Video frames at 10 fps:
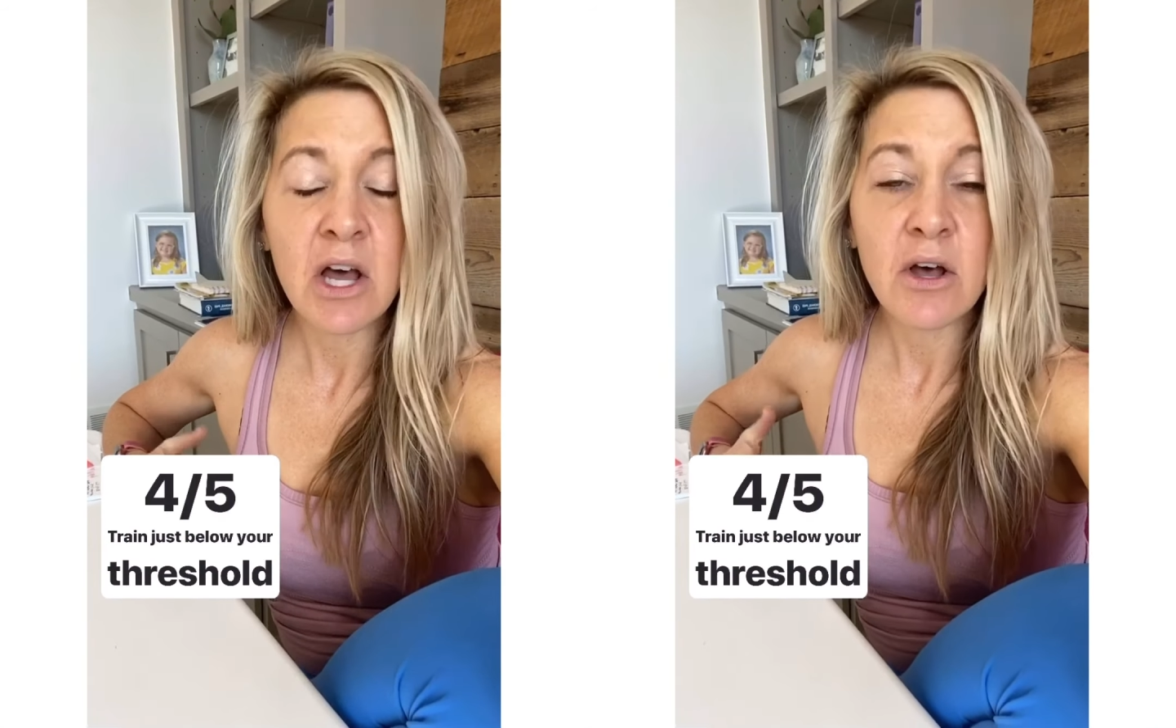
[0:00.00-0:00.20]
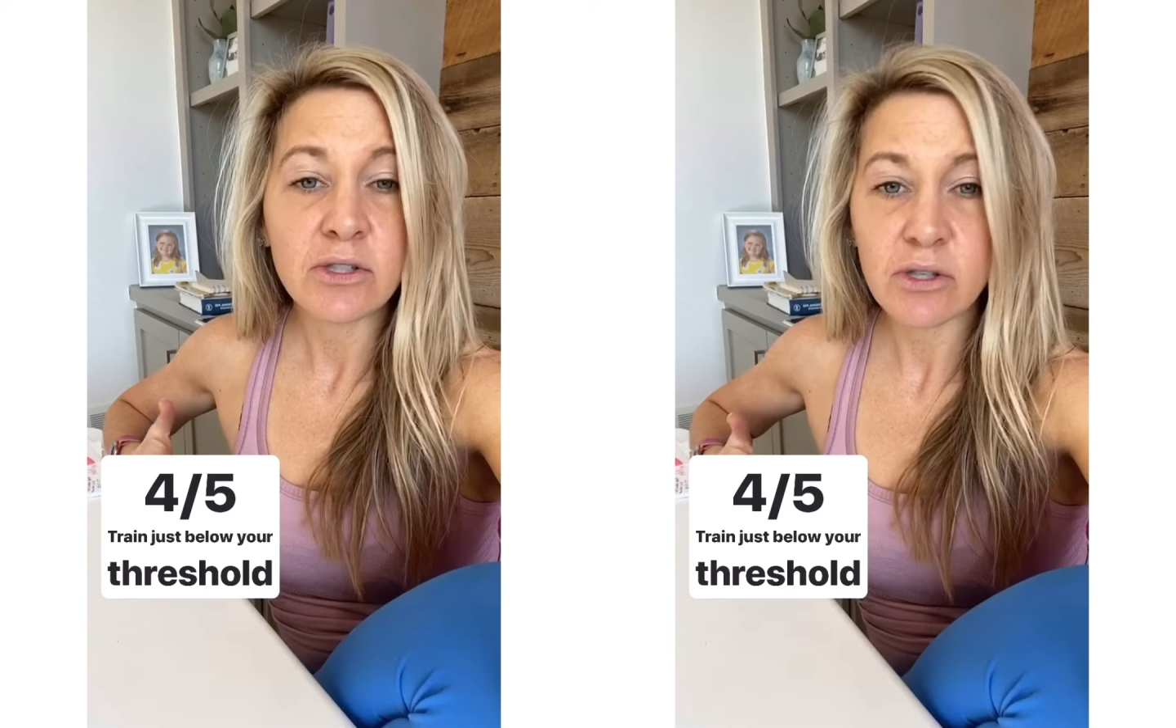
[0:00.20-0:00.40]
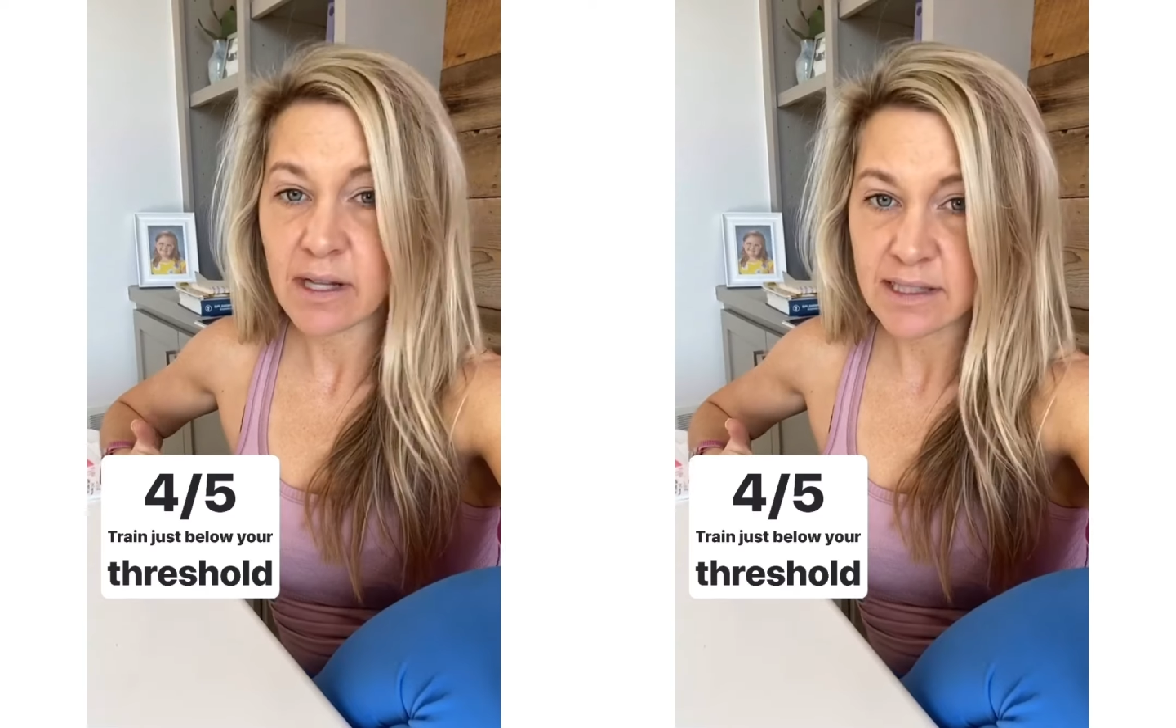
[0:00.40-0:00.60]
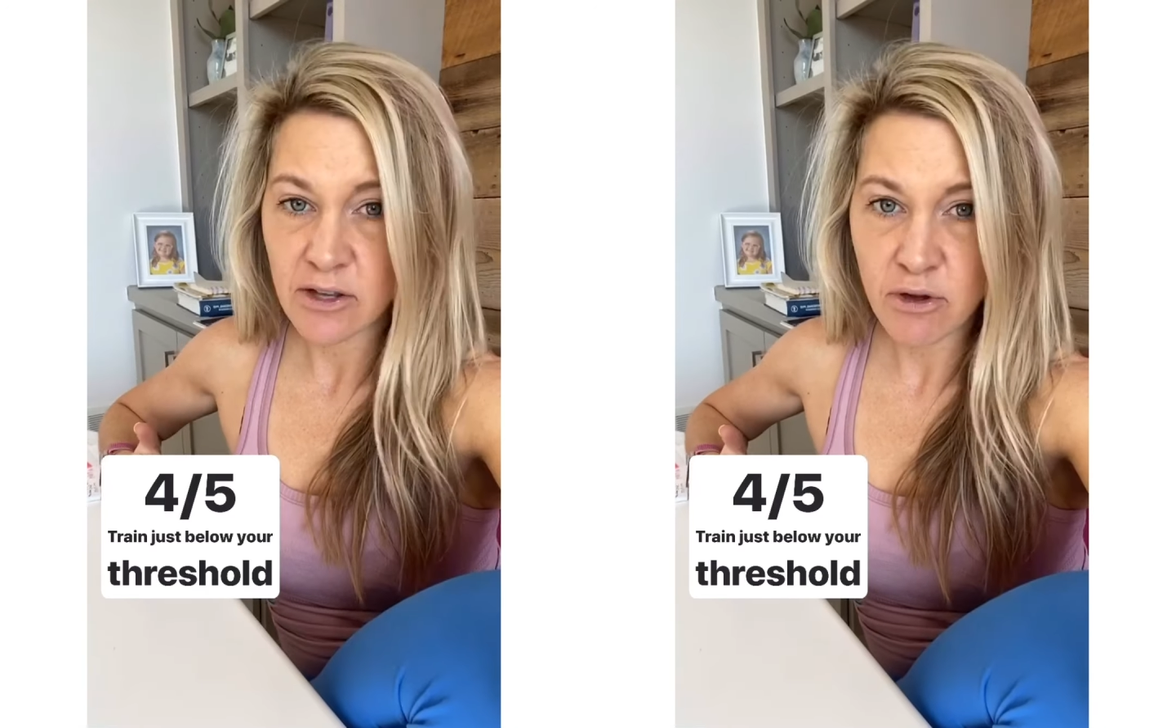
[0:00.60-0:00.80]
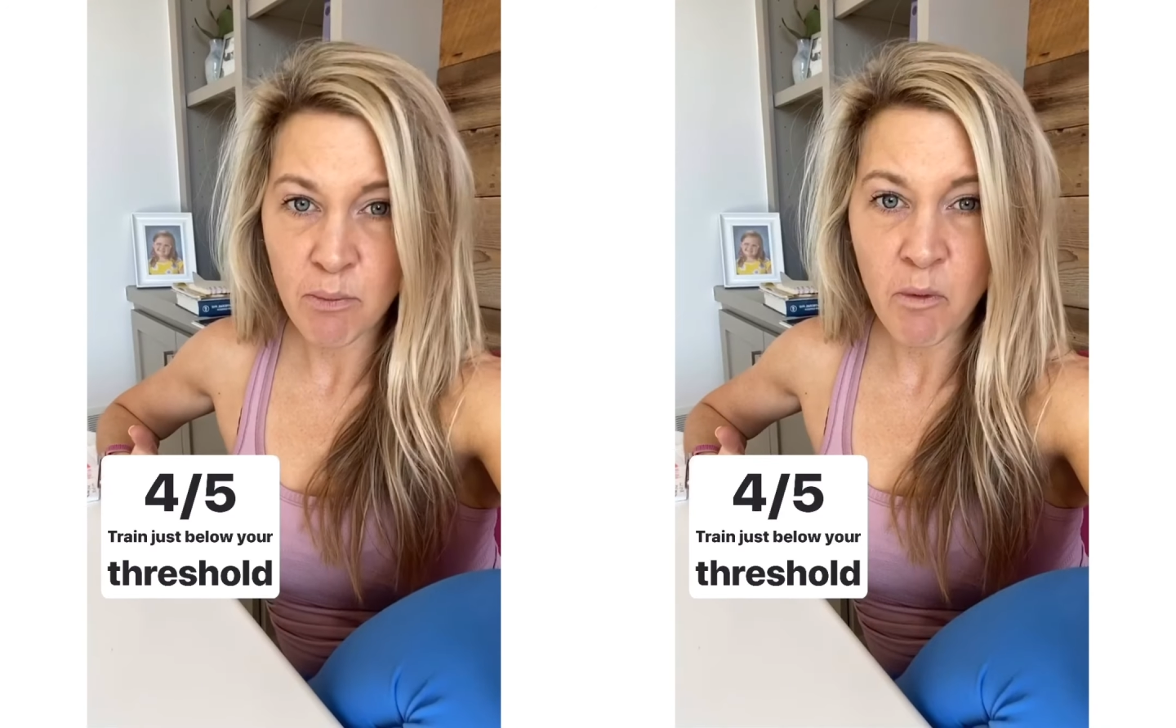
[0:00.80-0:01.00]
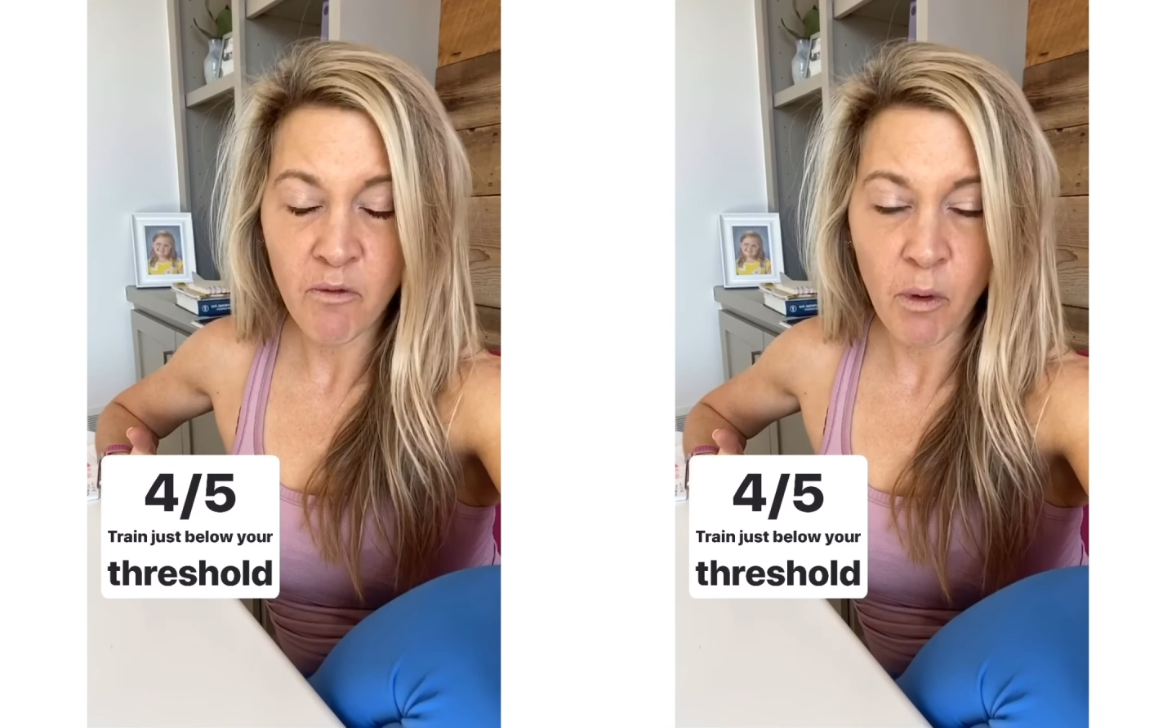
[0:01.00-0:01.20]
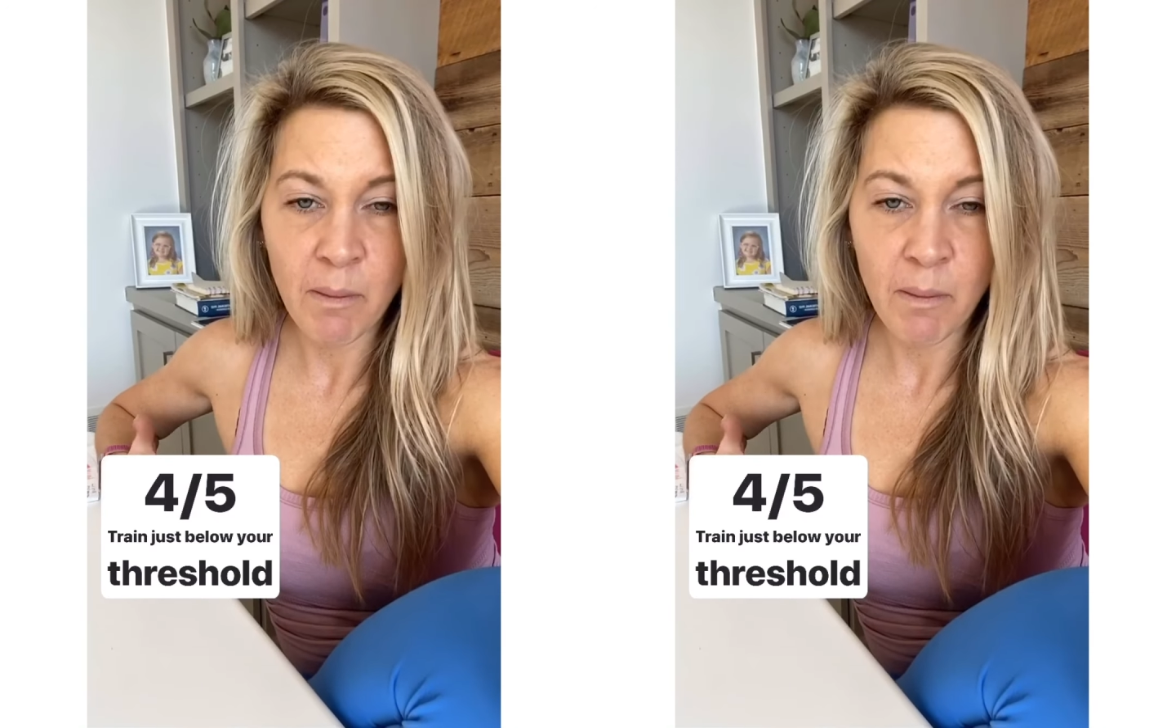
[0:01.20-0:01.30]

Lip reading: So let's say you can perform